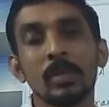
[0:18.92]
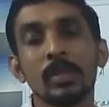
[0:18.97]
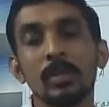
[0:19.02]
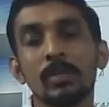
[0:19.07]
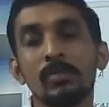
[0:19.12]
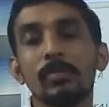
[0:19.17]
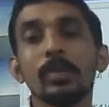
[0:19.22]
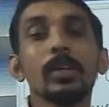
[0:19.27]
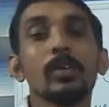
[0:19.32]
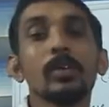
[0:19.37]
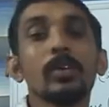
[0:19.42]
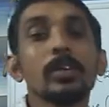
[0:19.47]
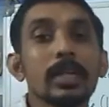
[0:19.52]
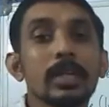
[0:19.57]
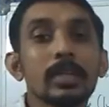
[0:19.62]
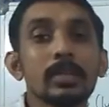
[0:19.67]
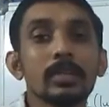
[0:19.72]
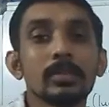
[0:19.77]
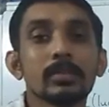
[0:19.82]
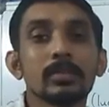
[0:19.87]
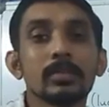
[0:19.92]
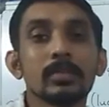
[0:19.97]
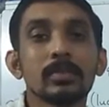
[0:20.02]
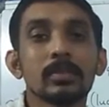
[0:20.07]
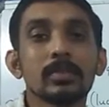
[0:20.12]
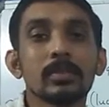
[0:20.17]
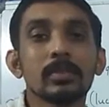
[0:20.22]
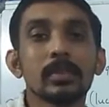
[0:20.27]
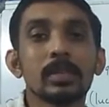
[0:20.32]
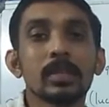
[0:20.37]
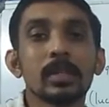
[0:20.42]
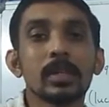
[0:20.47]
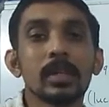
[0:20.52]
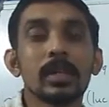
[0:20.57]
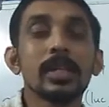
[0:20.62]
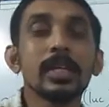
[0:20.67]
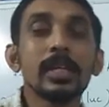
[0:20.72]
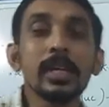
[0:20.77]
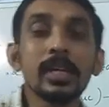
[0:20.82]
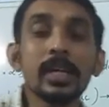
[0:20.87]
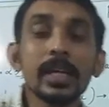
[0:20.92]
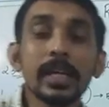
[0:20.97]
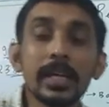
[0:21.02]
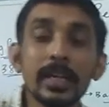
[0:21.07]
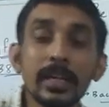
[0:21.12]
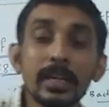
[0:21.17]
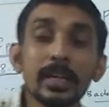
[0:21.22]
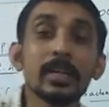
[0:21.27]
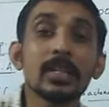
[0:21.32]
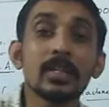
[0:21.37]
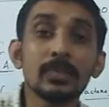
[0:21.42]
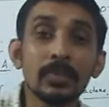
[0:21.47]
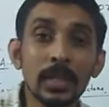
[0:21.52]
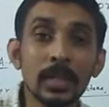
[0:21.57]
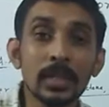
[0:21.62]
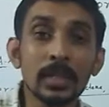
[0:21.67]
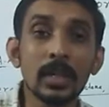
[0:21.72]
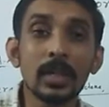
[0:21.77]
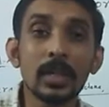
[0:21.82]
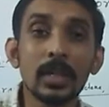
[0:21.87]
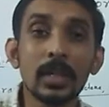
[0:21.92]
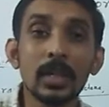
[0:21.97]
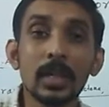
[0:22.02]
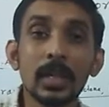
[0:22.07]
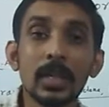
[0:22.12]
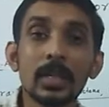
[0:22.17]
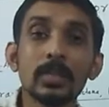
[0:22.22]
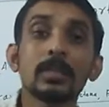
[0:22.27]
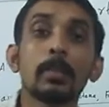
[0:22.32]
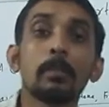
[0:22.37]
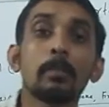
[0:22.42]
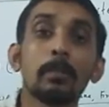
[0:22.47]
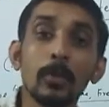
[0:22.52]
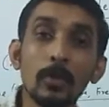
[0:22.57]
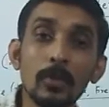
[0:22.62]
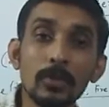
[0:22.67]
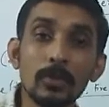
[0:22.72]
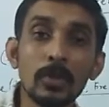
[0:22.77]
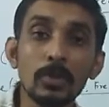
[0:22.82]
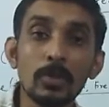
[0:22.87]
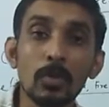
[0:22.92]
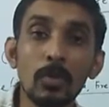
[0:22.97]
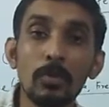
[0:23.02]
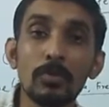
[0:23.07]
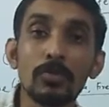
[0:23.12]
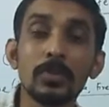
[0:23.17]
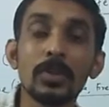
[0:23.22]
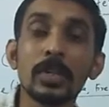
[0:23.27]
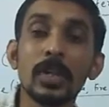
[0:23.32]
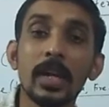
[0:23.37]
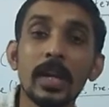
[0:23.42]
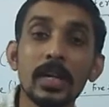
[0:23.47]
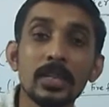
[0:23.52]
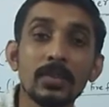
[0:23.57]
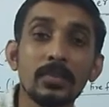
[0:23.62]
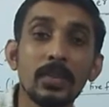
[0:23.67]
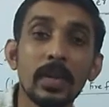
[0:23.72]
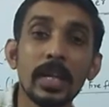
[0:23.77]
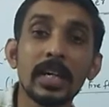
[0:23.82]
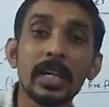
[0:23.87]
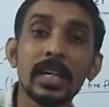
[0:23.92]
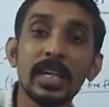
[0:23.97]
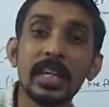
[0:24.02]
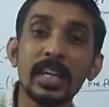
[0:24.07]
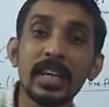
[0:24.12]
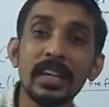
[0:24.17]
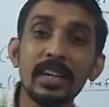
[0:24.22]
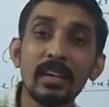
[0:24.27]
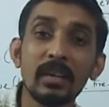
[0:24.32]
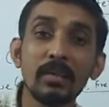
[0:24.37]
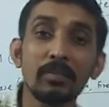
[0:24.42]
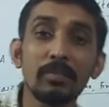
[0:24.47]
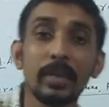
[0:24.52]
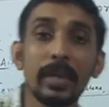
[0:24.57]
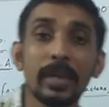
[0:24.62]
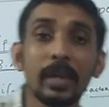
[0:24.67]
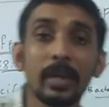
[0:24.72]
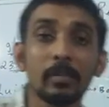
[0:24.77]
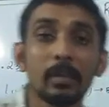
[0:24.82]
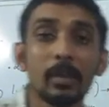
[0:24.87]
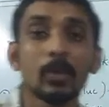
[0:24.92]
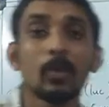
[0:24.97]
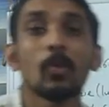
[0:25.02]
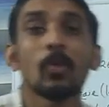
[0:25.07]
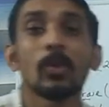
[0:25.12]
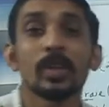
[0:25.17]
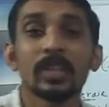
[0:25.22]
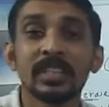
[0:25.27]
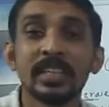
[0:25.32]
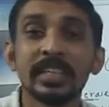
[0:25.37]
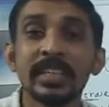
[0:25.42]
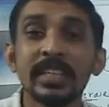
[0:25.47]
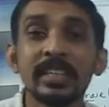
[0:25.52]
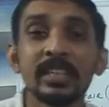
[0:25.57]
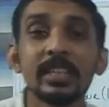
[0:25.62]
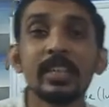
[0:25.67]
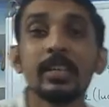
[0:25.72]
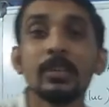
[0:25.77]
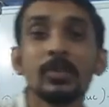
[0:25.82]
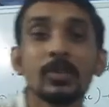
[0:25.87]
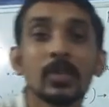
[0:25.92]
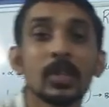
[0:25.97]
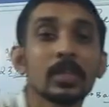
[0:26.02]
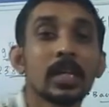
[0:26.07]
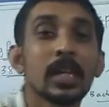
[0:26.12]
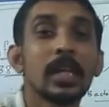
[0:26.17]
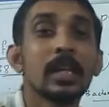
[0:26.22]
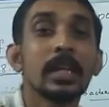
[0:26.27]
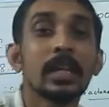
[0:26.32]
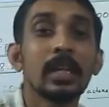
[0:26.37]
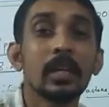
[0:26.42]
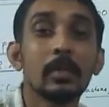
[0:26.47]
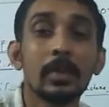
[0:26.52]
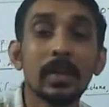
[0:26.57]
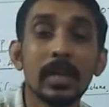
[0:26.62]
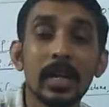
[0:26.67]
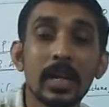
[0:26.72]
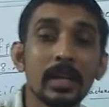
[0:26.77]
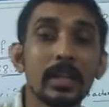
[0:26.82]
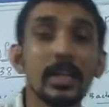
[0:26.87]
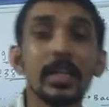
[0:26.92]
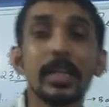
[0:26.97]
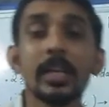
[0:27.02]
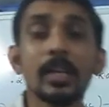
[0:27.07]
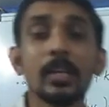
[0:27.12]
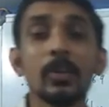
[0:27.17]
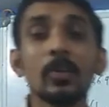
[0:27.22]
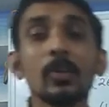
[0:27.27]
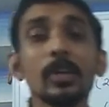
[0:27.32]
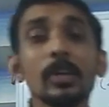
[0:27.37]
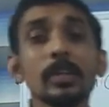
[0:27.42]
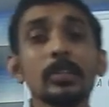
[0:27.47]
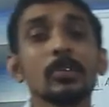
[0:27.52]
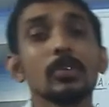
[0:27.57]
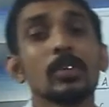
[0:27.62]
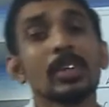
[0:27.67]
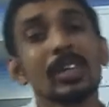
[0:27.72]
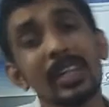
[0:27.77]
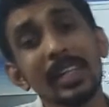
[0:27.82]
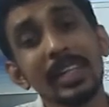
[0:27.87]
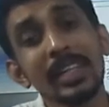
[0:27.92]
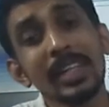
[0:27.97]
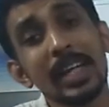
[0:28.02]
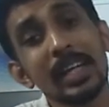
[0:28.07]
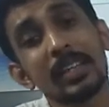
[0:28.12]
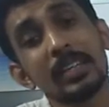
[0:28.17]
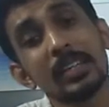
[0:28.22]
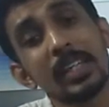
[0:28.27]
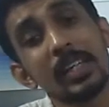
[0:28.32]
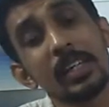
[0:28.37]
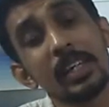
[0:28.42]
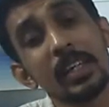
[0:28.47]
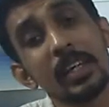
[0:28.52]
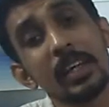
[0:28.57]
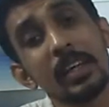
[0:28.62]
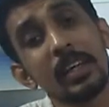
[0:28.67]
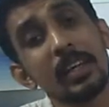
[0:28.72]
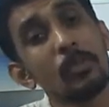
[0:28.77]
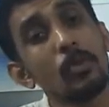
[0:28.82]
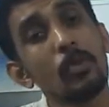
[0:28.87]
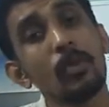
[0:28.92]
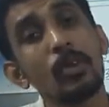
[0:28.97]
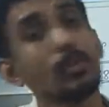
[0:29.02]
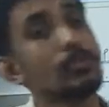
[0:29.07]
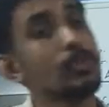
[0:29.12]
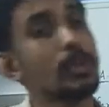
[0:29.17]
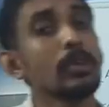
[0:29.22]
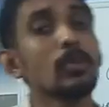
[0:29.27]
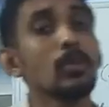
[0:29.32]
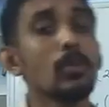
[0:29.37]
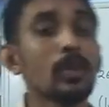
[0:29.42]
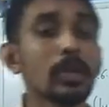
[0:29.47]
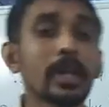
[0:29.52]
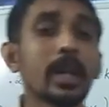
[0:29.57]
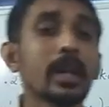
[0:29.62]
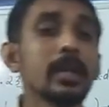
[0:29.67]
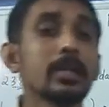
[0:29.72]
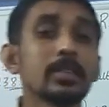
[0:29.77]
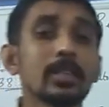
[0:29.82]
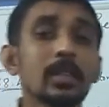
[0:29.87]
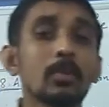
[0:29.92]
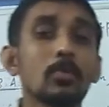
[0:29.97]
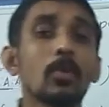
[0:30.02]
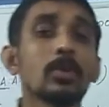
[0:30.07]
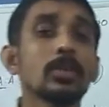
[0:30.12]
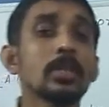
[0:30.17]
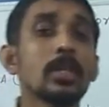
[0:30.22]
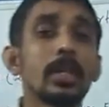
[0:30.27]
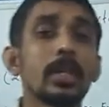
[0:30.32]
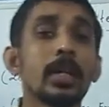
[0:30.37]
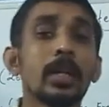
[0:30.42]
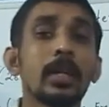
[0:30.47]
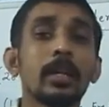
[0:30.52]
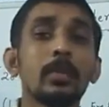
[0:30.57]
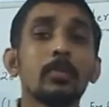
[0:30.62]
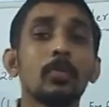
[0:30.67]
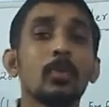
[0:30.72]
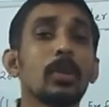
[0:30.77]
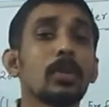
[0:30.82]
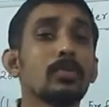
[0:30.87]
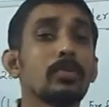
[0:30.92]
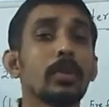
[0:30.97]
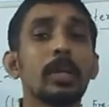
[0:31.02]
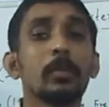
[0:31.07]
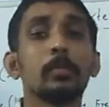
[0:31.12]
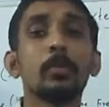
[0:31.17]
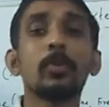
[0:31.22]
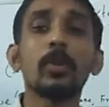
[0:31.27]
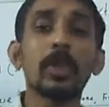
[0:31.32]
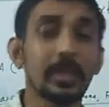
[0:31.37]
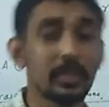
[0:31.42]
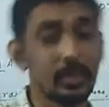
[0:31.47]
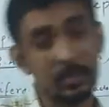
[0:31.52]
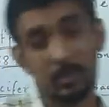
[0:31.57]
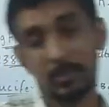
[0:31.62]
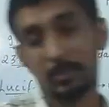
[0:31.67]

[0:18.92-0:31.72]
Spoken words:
We know that DNA transfection is the process of transferring DNA fragment or gene into the cell deliberately in order to create genetically modified organism or genetically modified product.